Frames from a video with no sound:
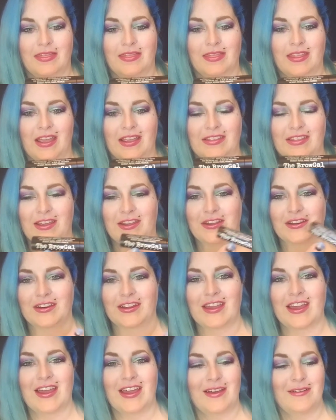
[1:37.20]
Like, they couldn't
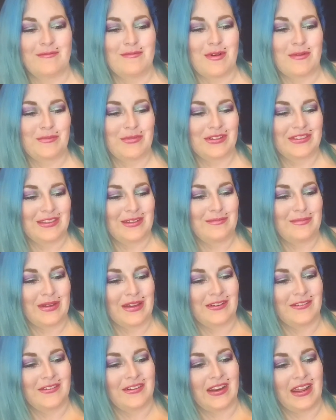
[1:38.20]
come up with a
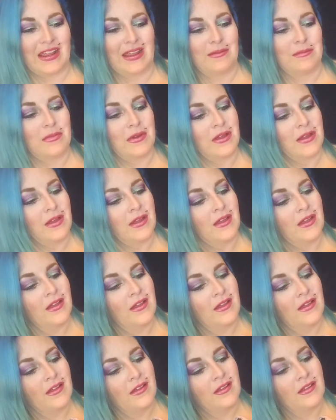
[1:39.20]
better name.
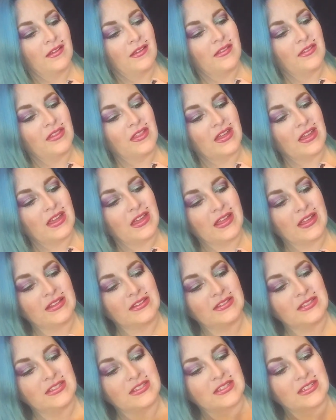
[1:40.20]
The
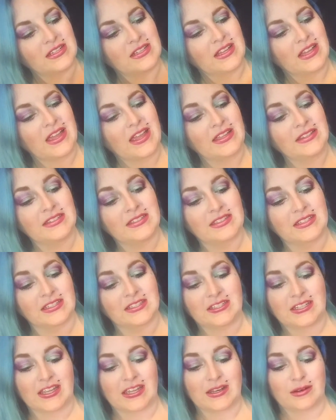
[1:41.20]

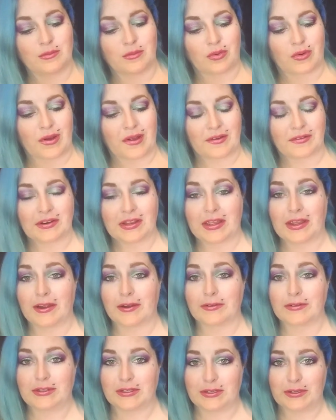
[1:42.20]
Instant Brown
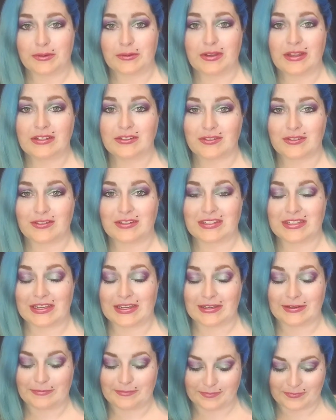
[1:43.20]
Hair 2.
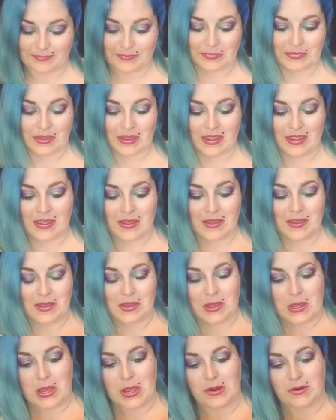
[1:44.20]
Interesting.
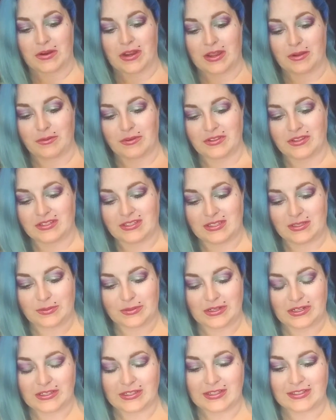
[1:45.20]
Alright, well, this is
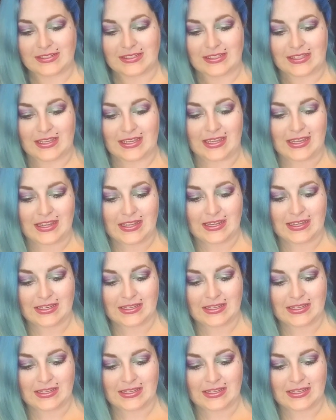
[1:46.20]
what it looks like.